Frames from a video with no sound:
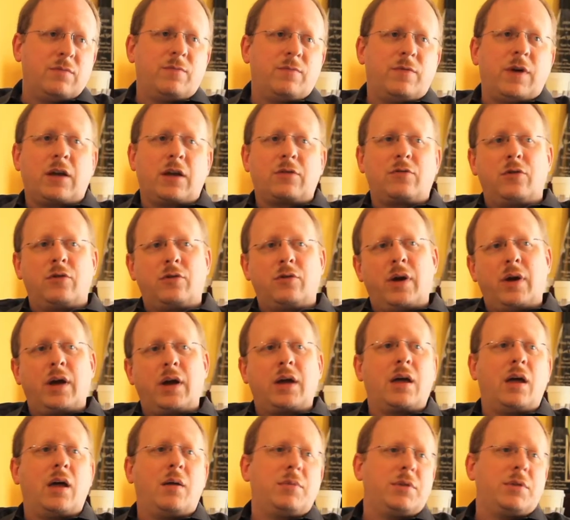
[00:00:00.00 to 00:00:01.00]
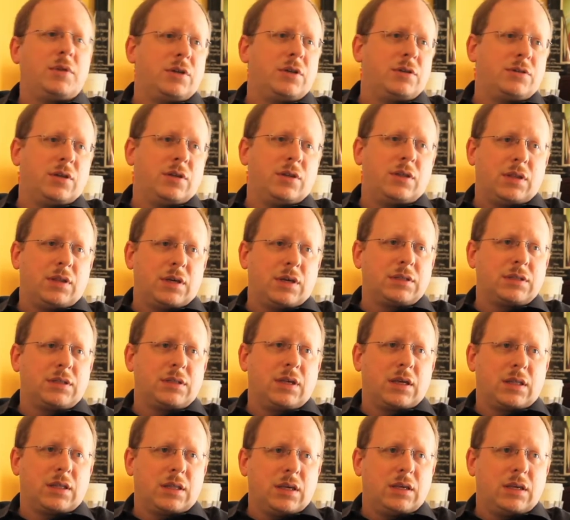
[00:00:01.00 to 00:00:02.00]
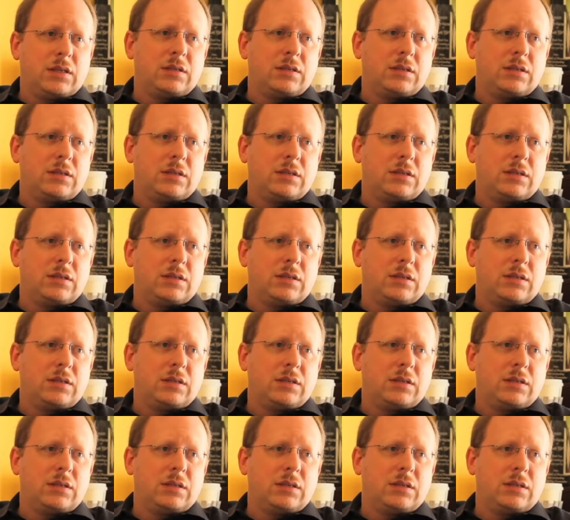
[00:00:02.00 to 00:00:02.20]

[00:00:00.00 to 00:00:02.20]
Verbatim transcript: factory direct competition, things like this.